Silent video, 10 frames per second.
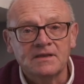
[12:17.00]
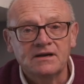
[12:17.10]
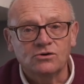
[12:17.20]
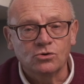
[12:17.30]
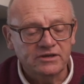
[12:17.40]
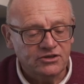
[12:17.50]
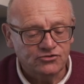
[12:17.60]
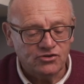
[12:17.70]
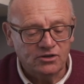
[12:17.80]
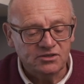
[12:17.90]
All the
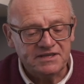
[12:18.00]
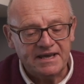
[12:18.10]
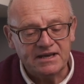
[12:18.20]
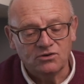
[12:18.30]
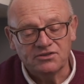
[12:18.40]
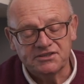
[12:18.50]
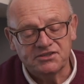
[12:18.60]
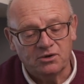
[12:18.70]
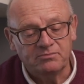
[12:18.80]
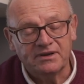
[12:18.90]
controls are here on the
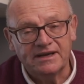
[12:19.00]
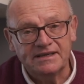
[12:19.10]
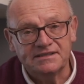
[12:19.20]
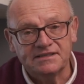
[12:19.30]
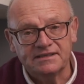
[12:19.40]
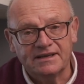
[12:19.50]
top plate.